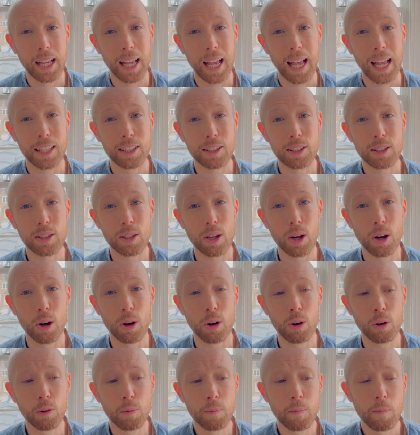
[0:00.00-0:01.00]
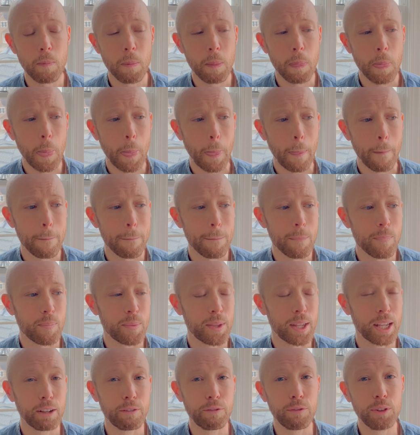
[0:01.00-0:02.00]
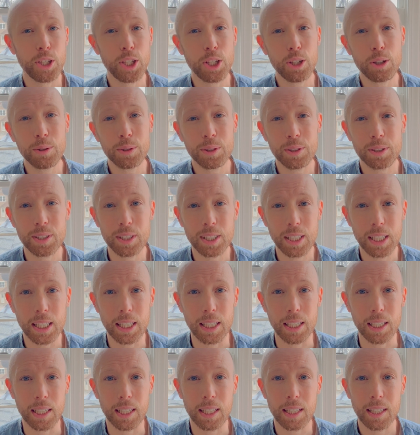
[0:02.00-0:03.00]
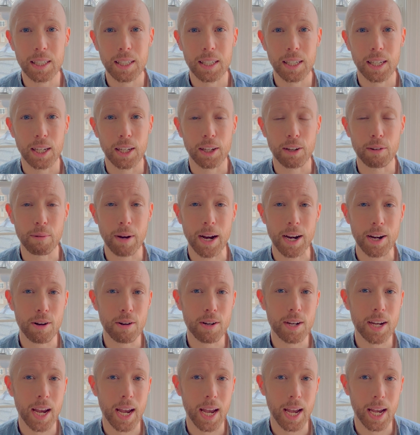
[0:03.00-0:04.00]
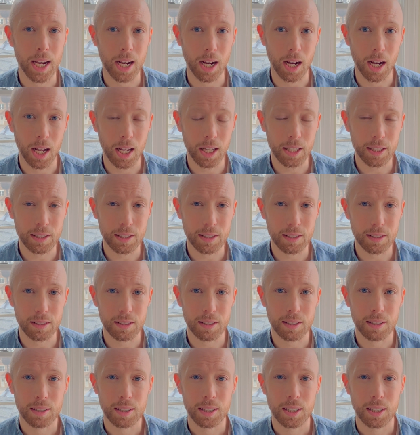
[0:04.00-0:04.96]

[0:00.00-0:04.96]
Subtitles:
And so if you see greater chaos,